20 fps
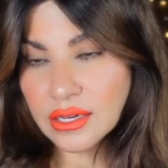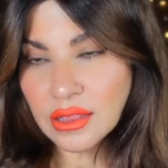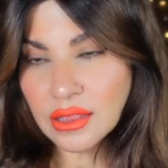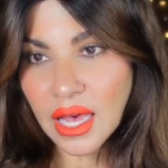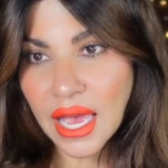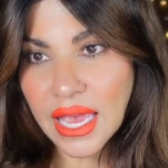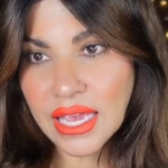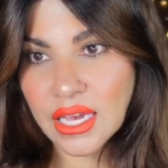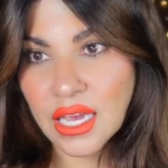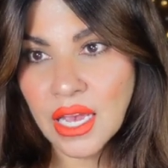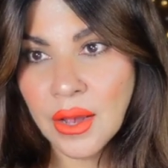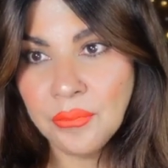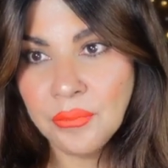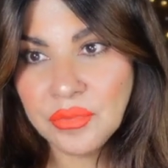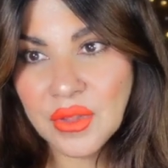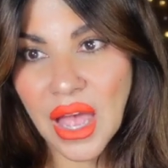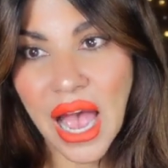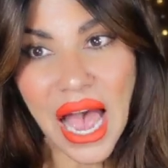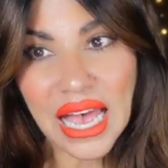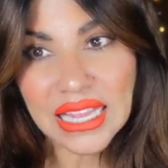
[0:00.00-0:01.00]
Like,
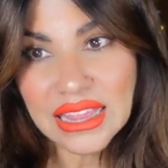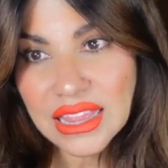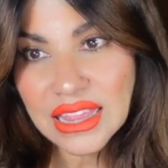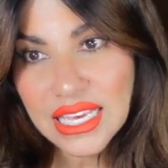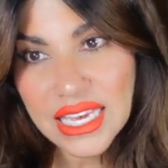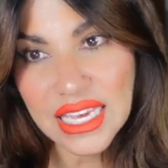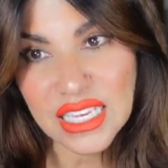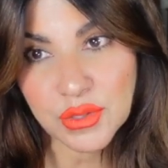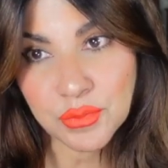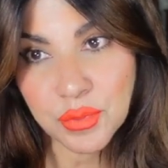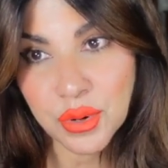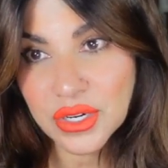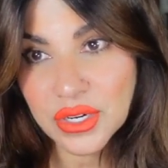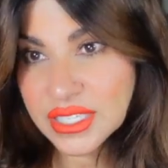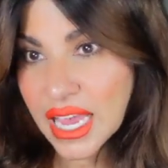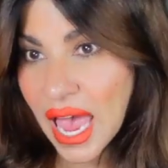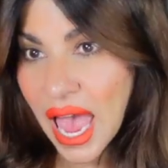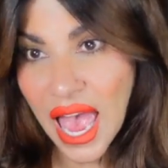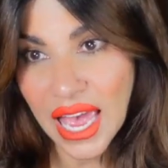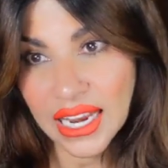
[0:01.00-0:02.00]
at least
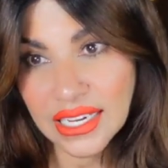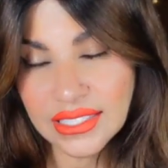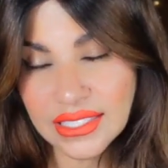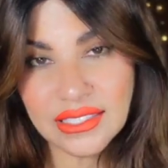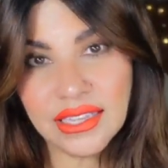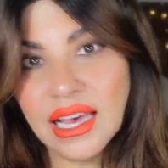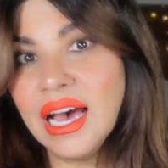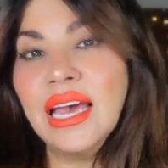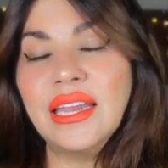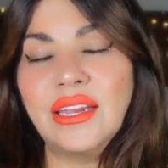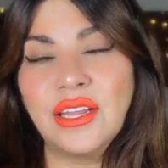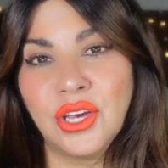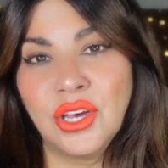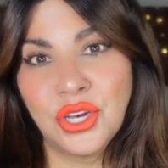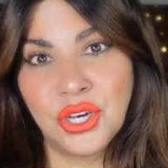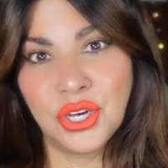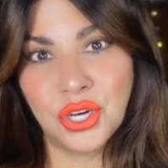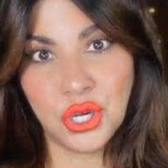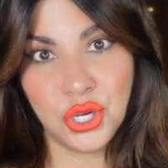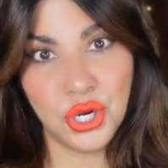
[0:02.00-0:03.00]
pretend that
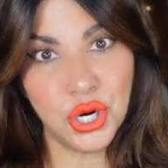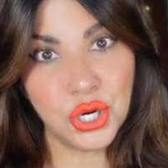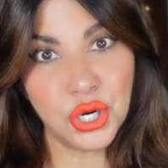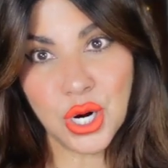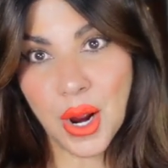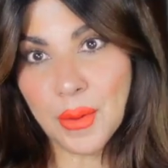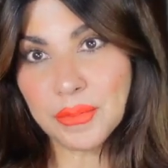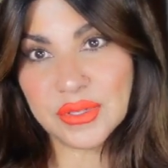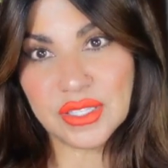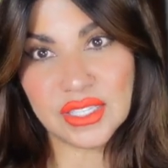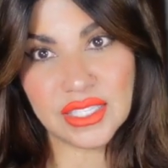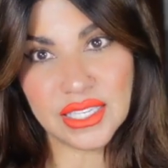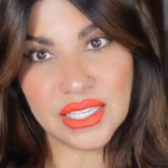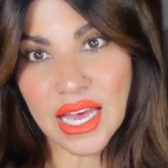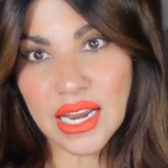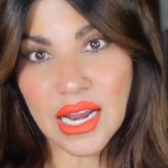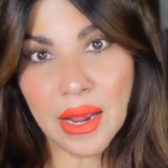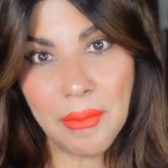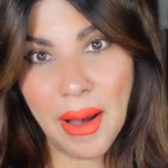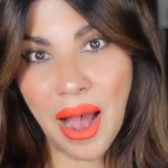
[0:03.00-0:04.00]
you're
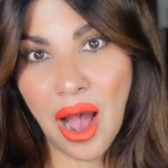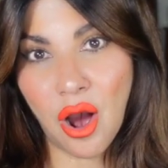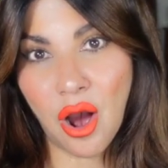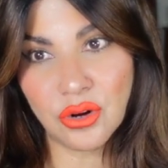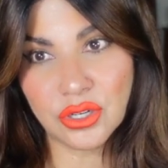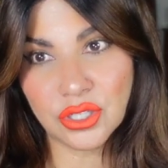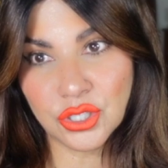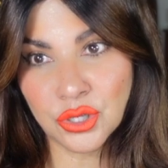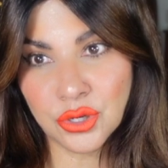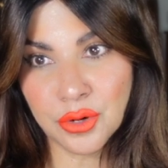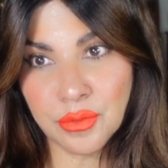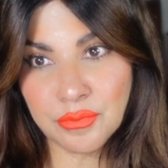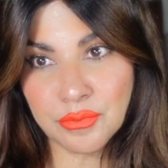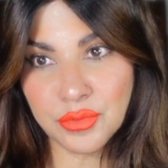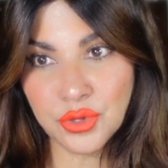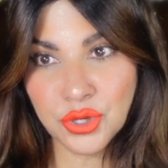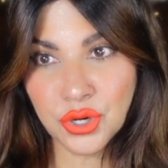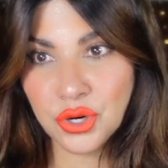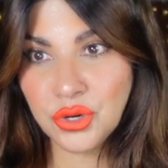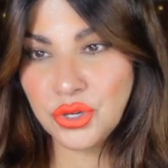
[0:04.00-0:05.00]
upset about
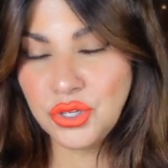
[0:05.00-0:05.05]
your